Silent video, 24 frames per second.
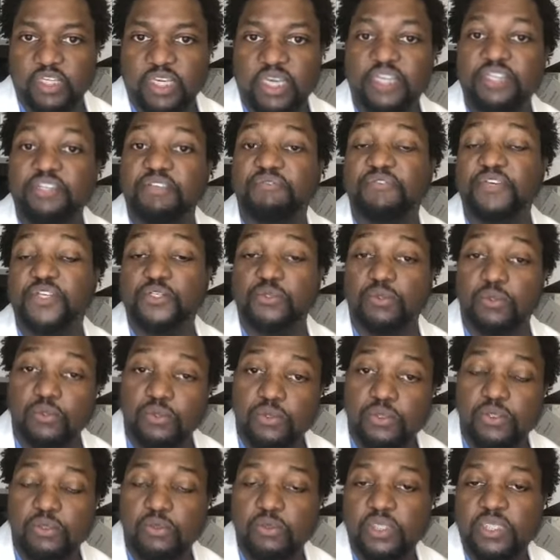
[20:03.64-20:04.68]

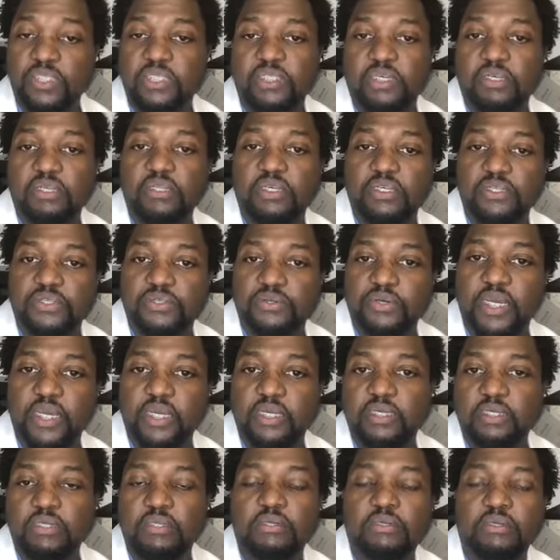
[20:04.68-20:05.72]
individuals who are still in
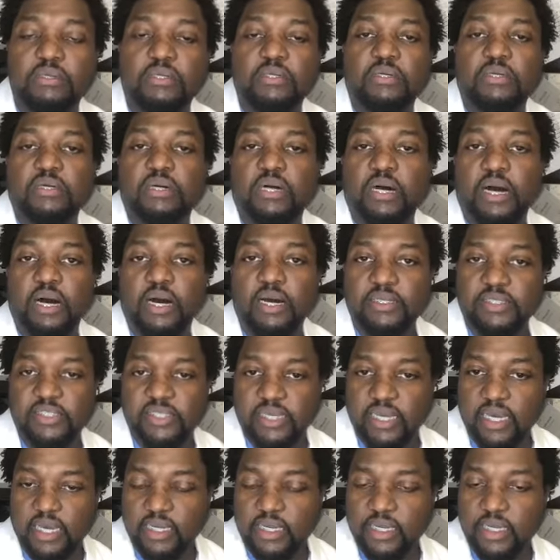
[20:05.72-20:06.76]
training to
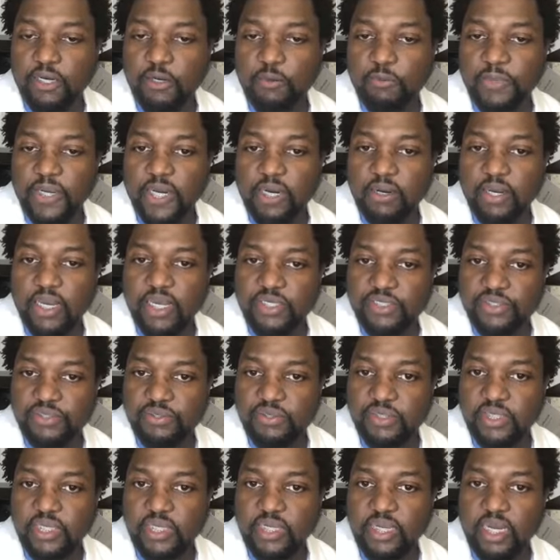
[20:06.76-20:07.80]
kind of help out as you
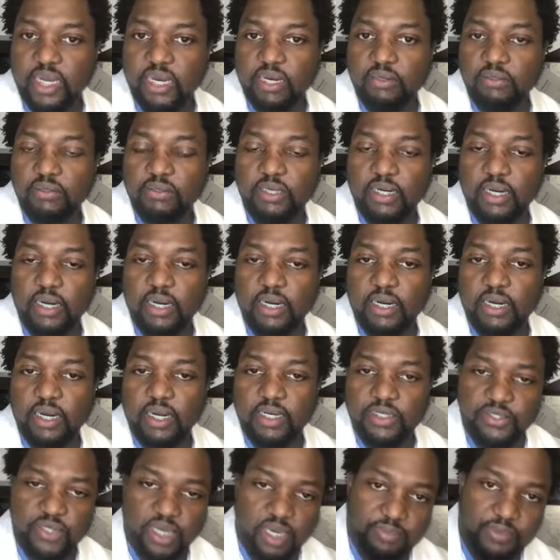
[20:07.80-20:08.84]
get out.
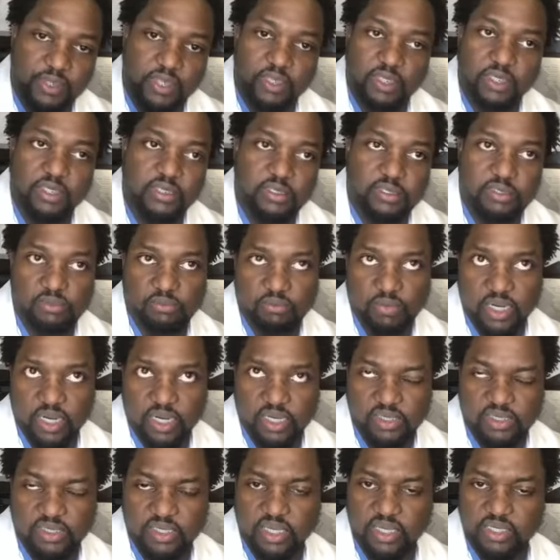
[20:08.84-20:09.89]
I dropped a link to
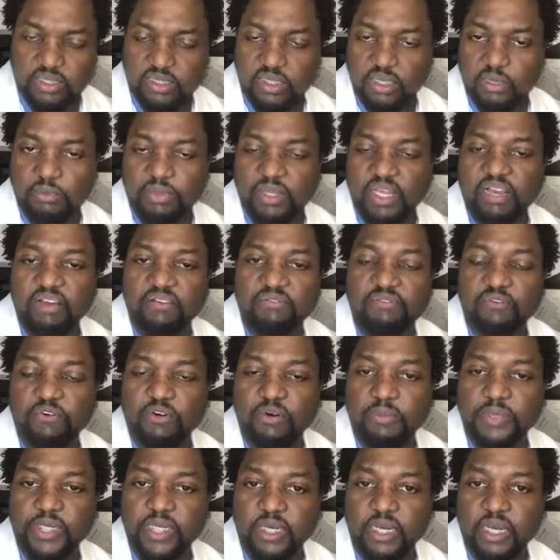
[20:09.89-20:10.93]
my scheduling
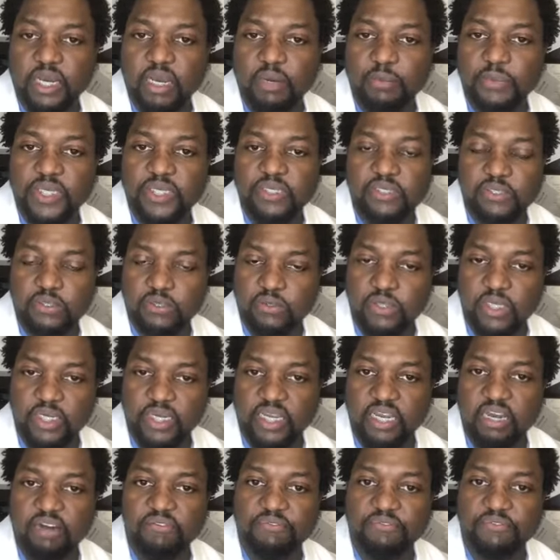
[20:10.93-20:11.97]
platform in the comments, so look
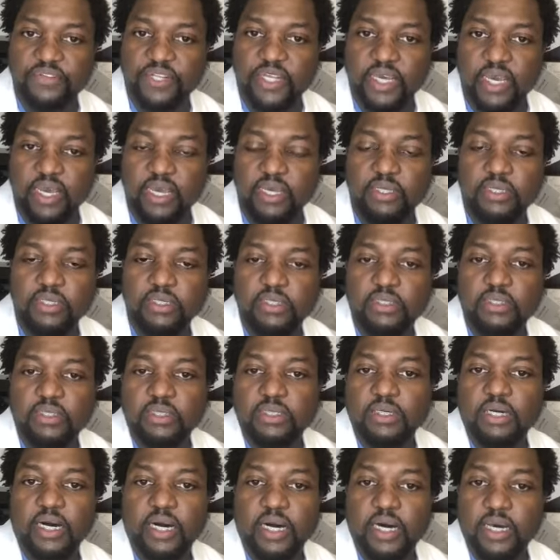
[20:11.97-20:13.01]
out for that.
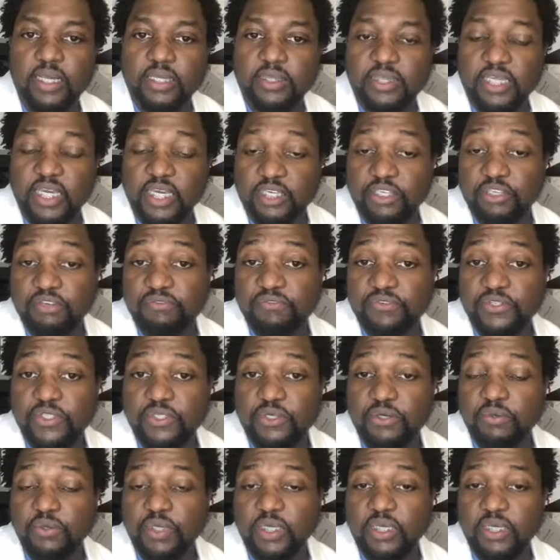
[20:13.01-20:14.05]
Thank you for
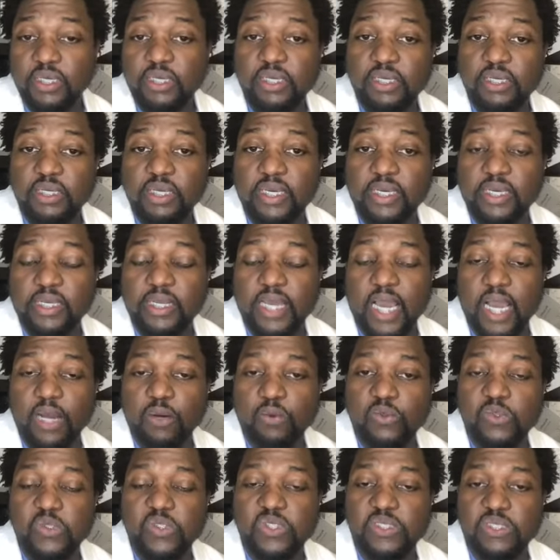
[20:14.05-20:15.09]
tuning in, and I
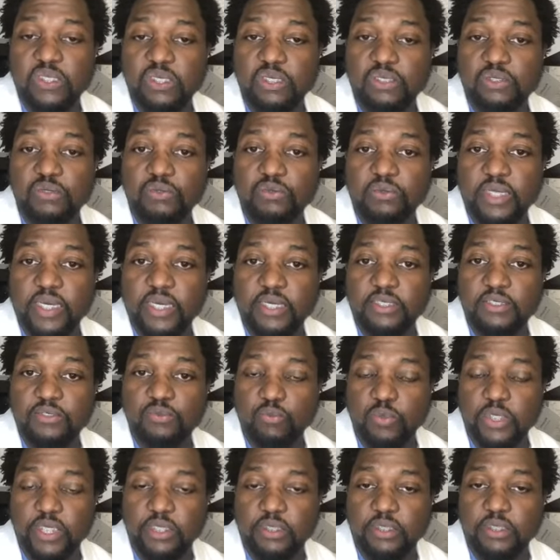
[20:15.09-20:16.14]
will see you next
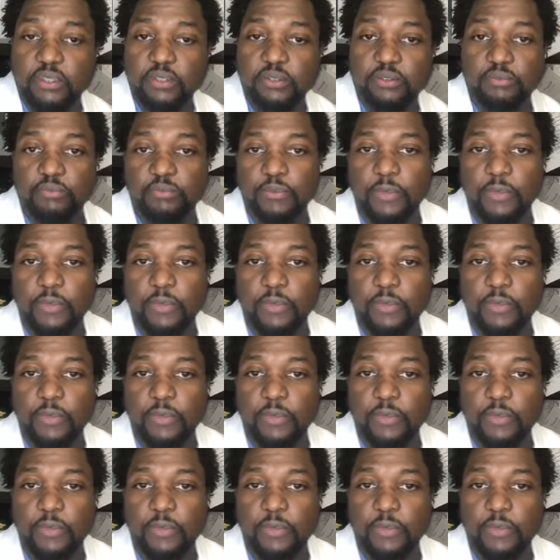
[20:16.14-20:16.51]
week.